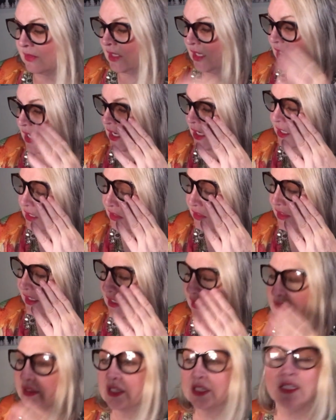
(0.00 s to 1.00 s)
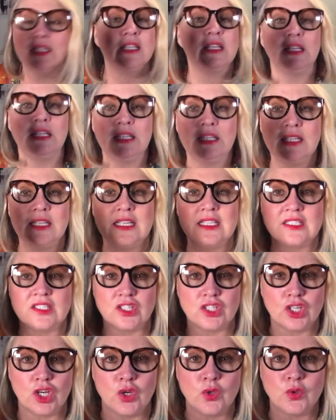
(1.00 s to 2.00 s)
I think that he is a
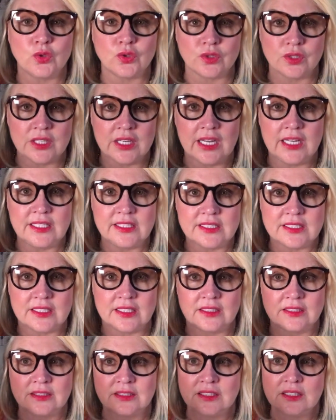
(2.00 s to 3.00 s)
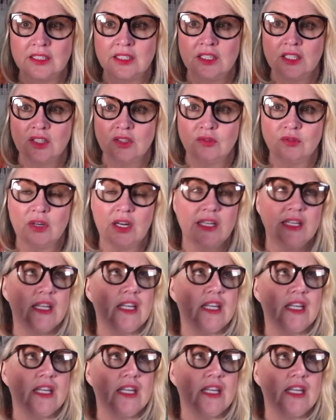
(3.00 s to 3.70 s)
co-creator, right?